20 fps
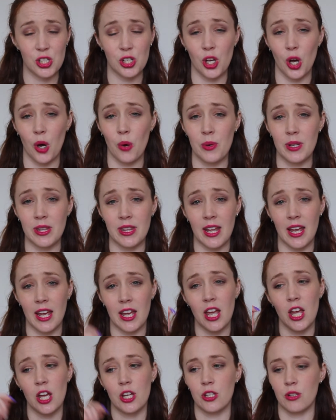You go in
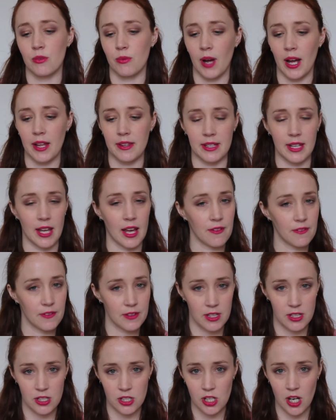there, you write the
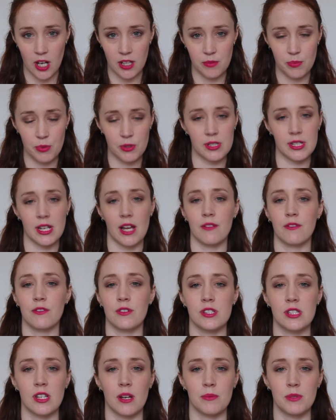effort the child's put down
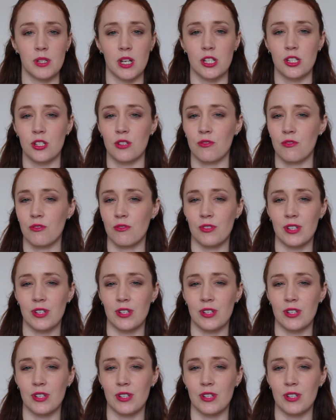for a subject, you